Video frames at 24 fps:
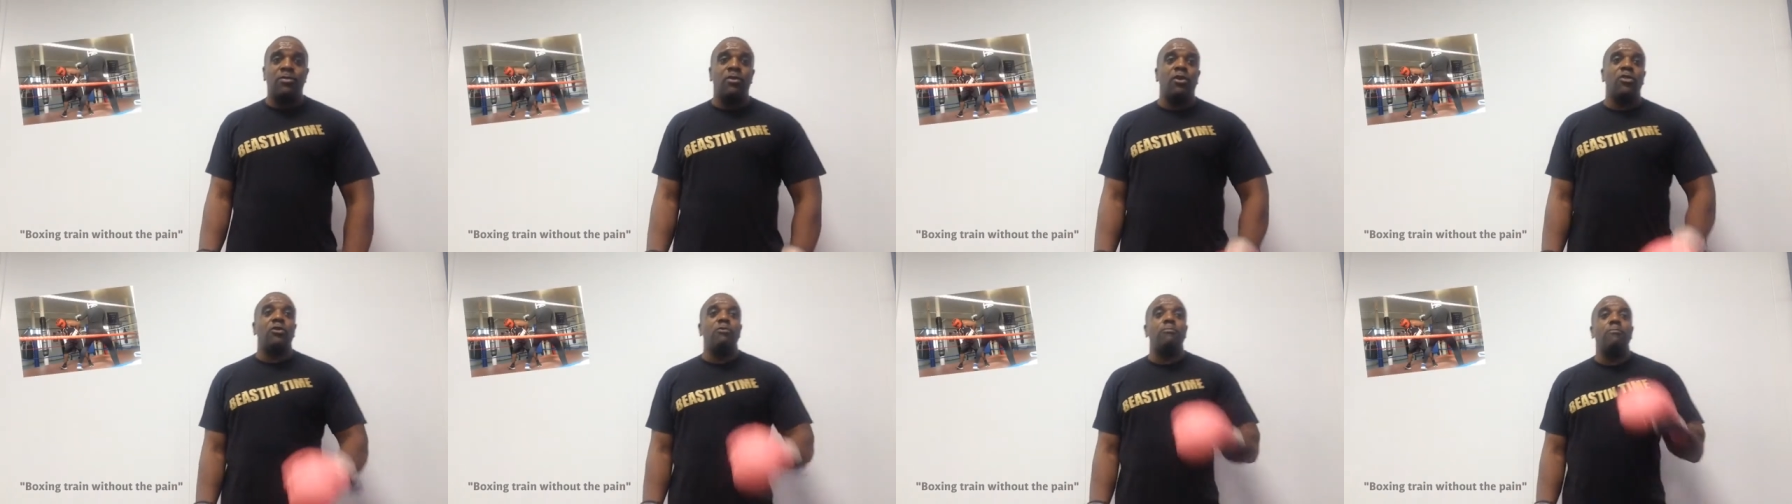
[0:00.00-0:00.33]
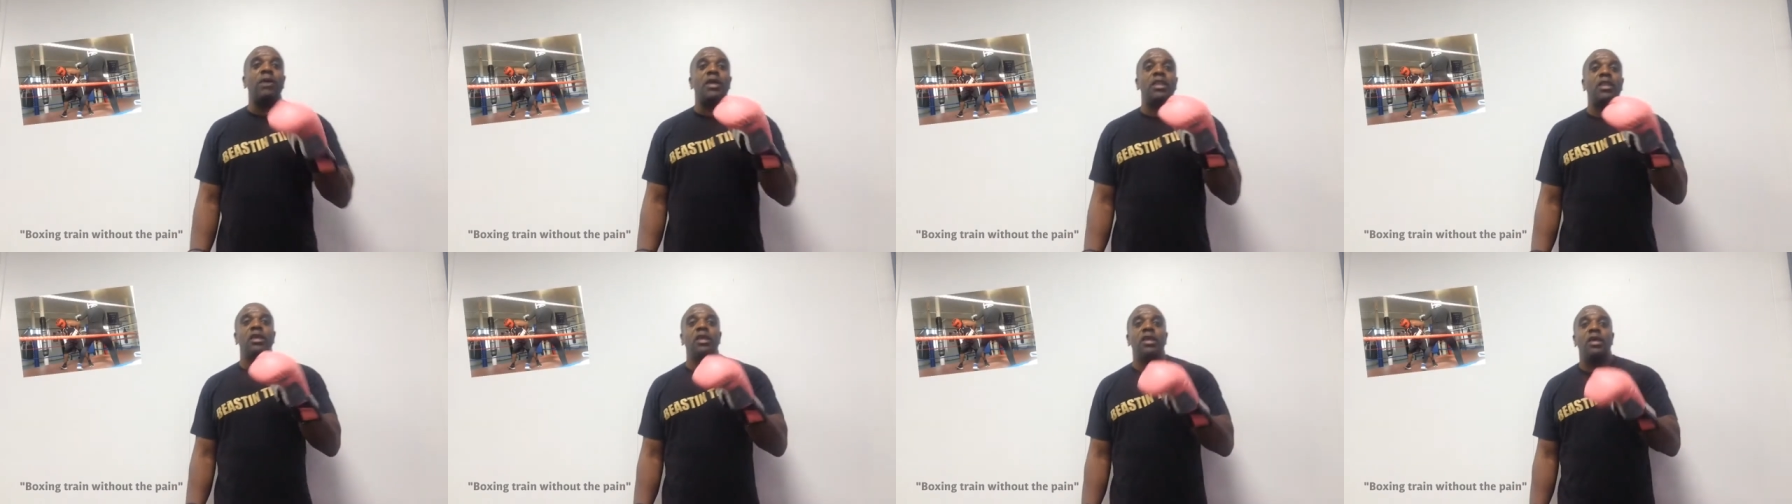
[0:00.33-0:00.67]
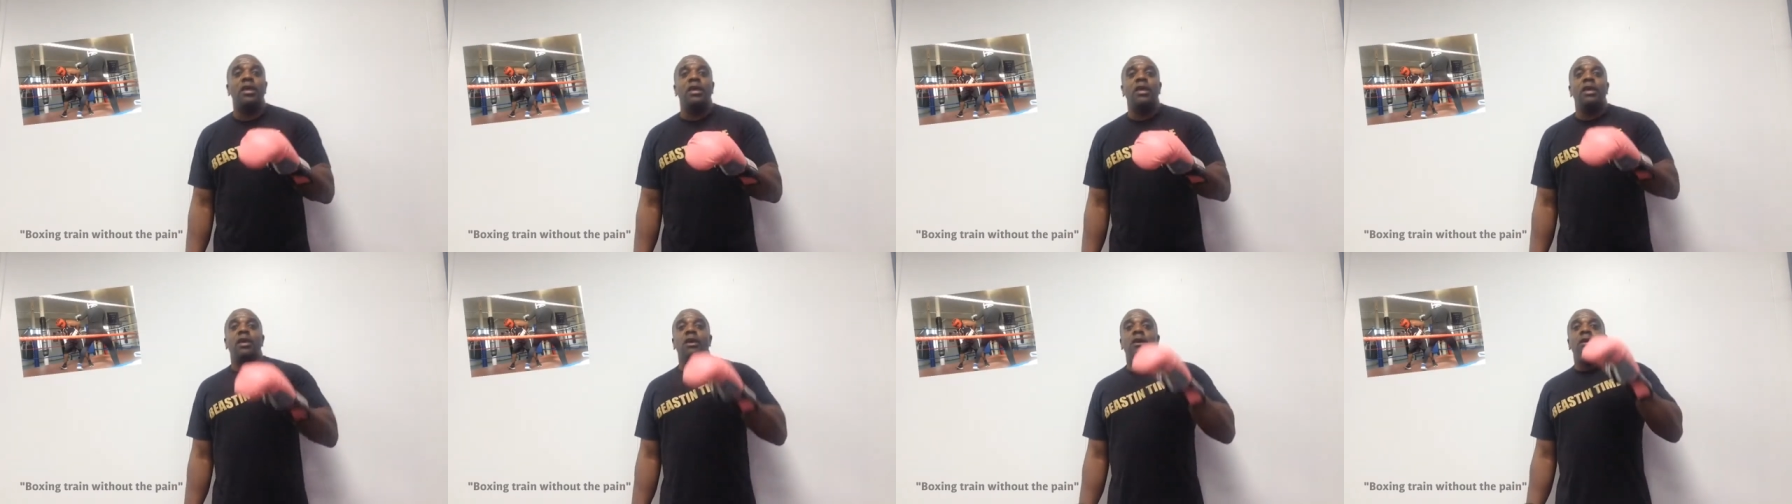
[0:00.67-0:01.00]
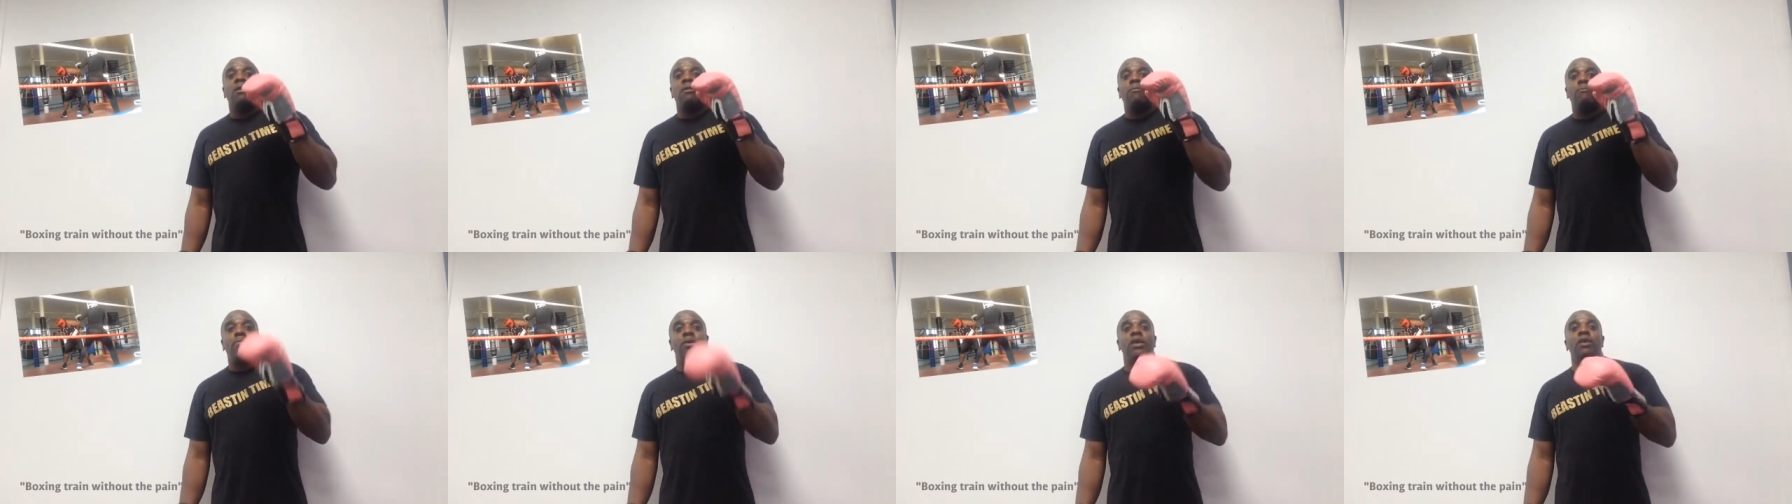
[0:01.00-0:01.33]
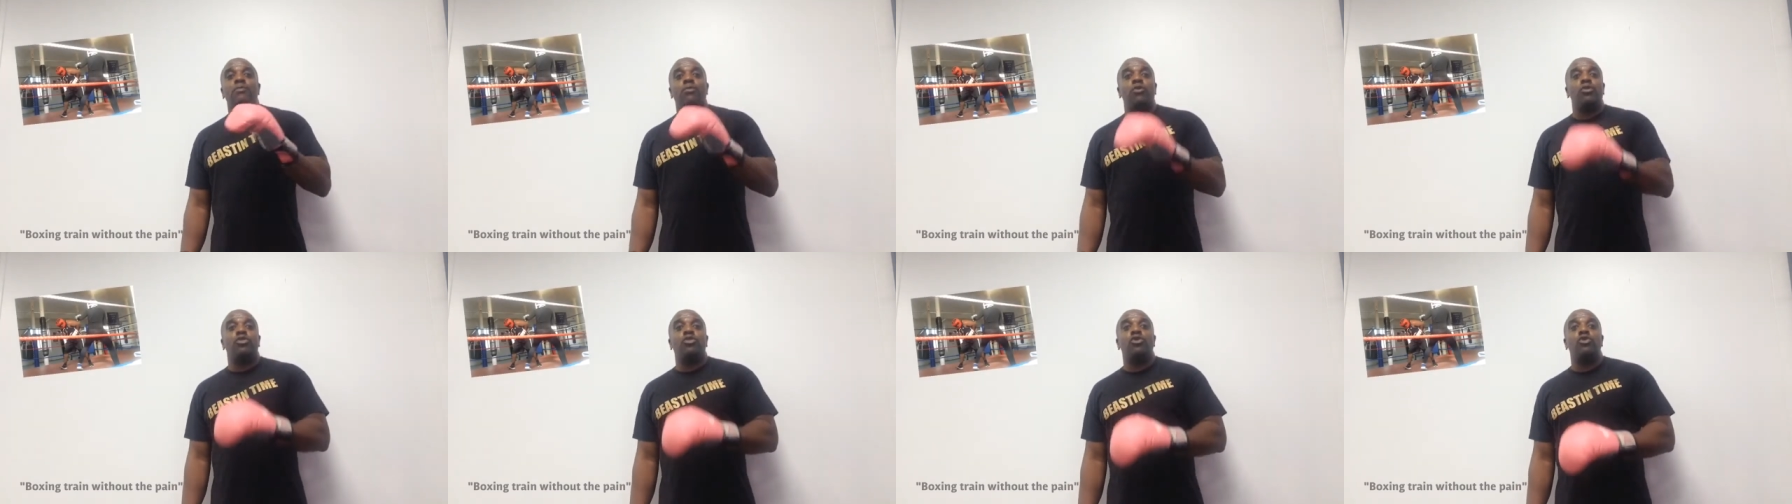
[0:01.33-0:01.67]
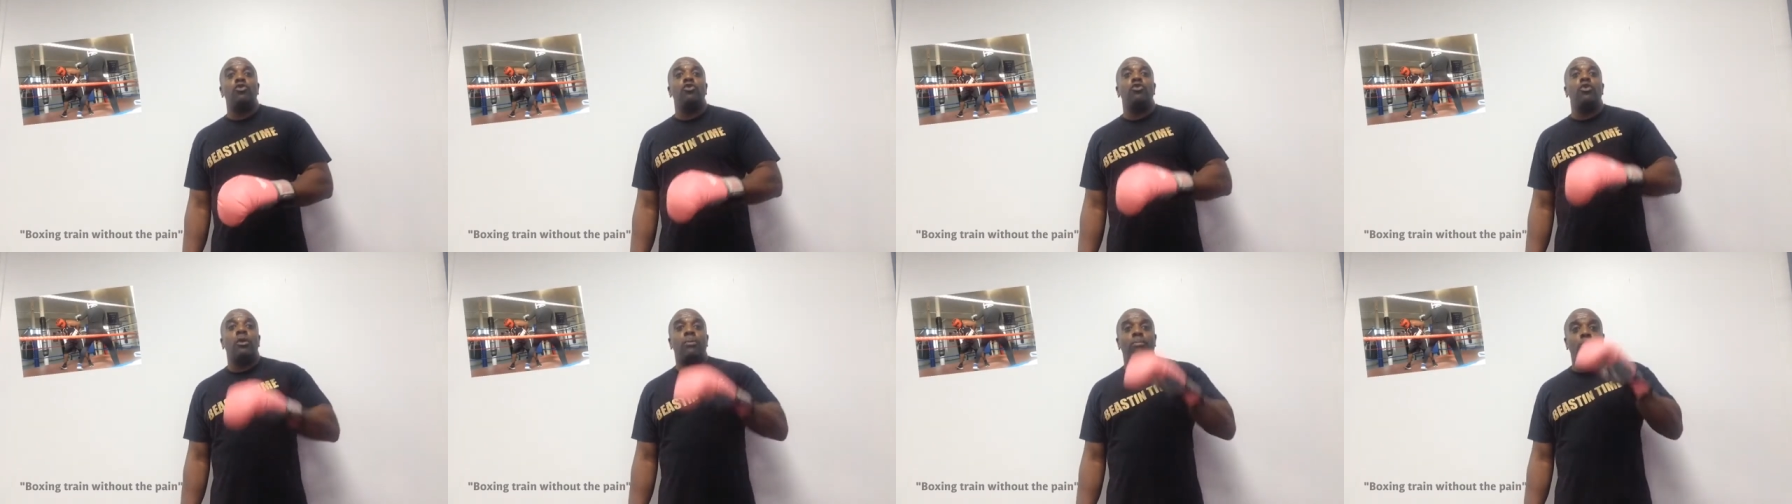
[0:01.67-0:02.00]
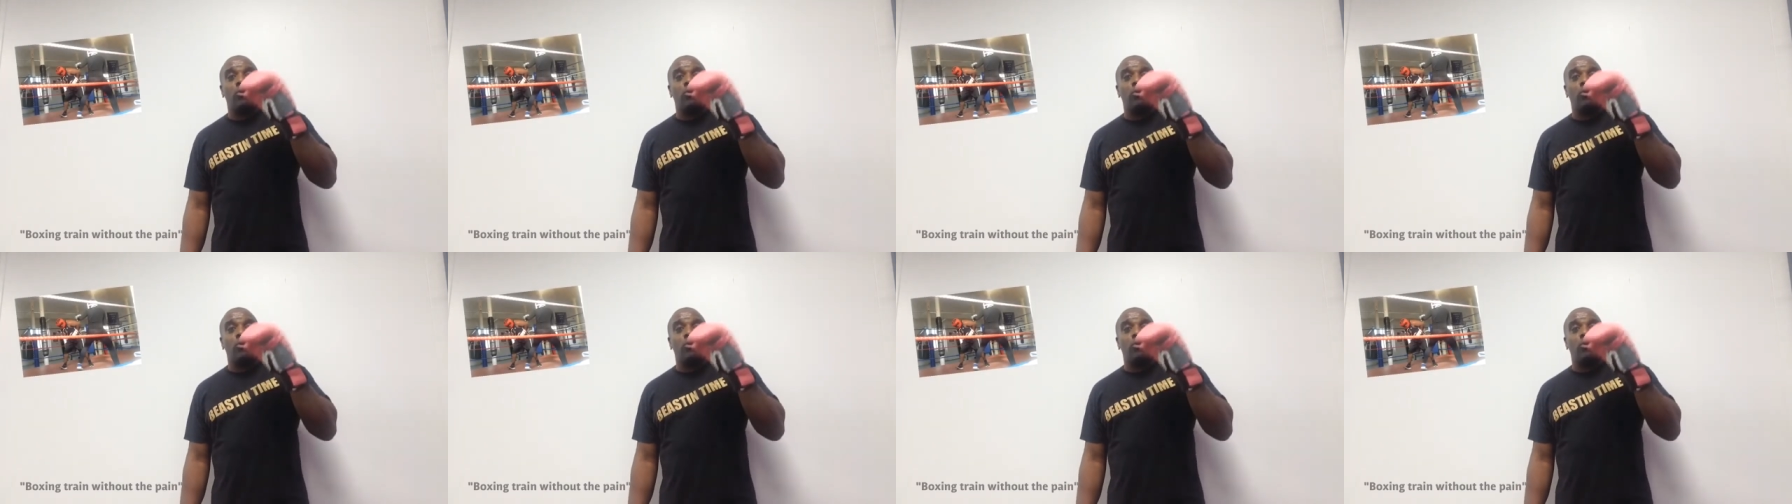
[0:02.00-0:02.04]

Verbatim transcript: Not that many people do,